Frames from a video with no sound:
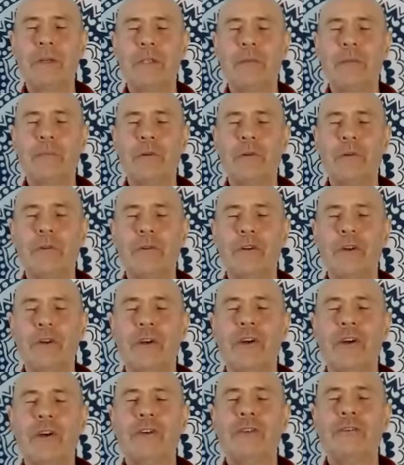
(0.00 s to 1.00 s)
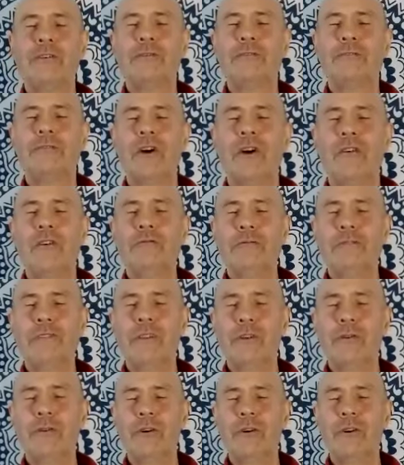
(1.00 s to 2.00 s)
People who don't
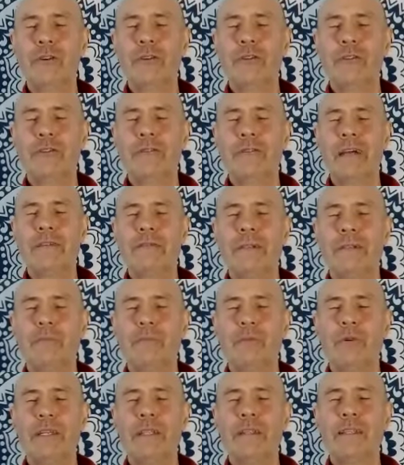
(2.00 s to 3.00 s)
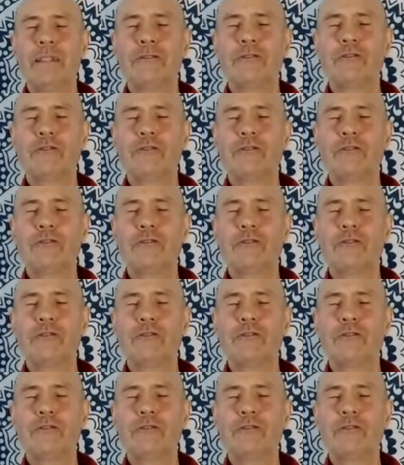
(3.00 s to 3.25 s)
know holographic breathing,